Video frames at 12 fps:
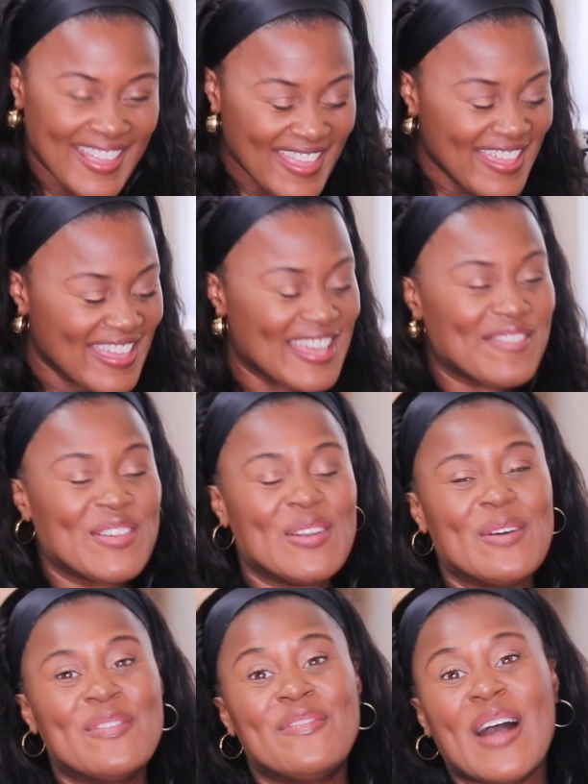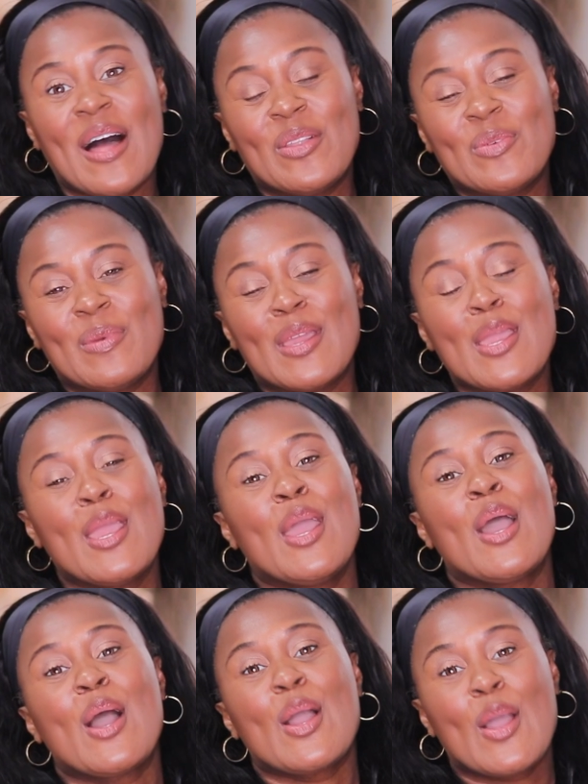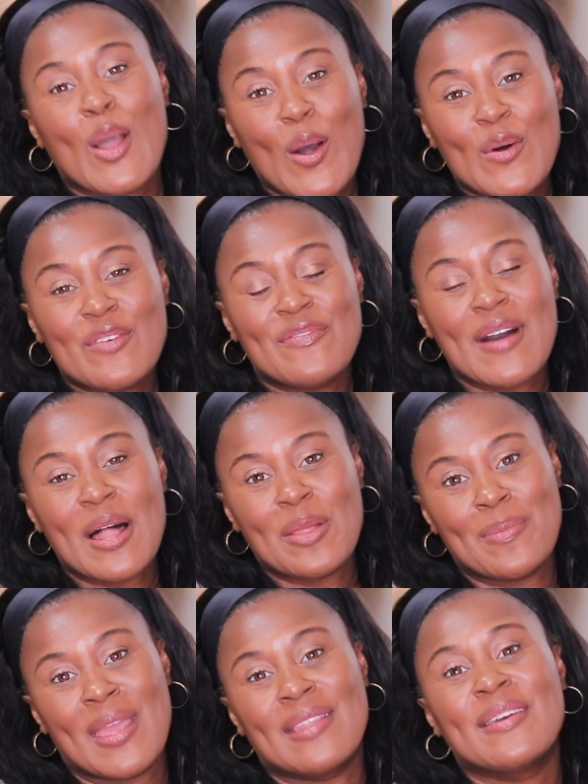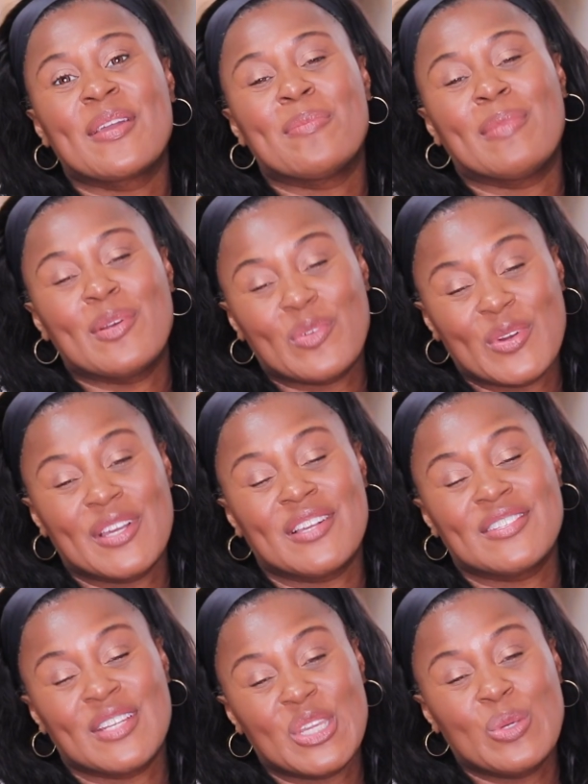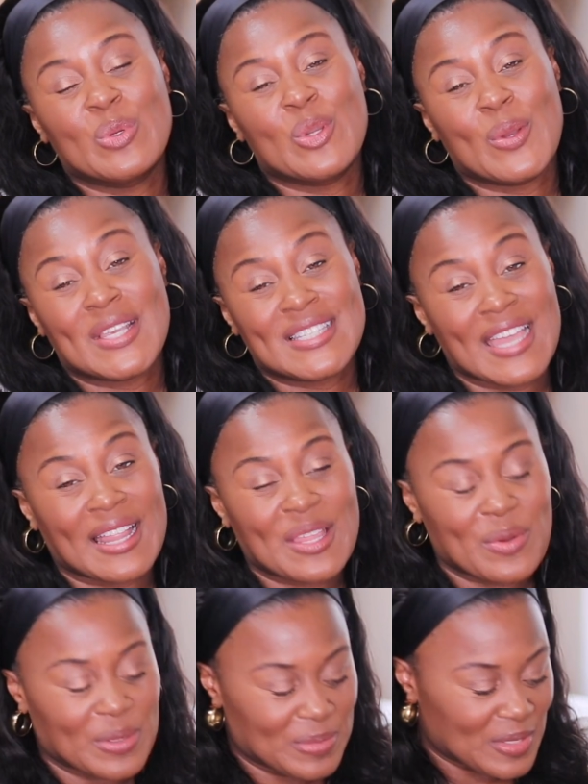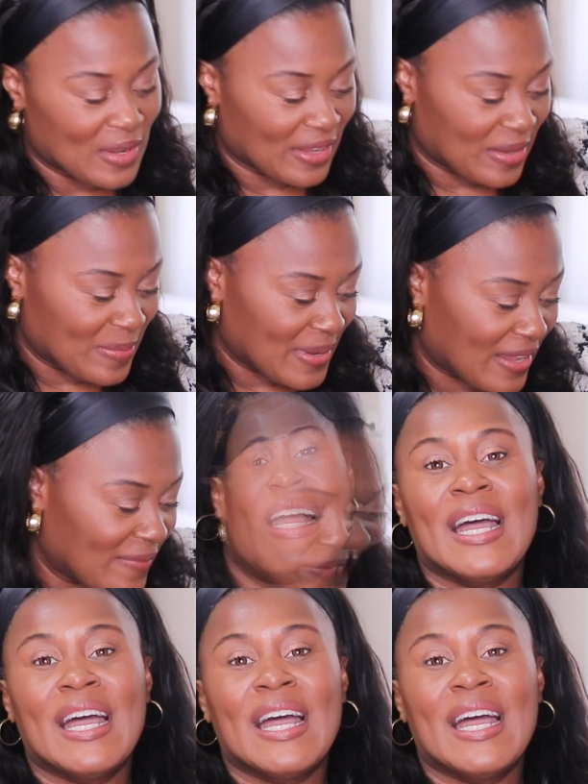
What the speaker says: If you don't follow me, go follow me and look at my reels, and you will know exactly what I'm talking about.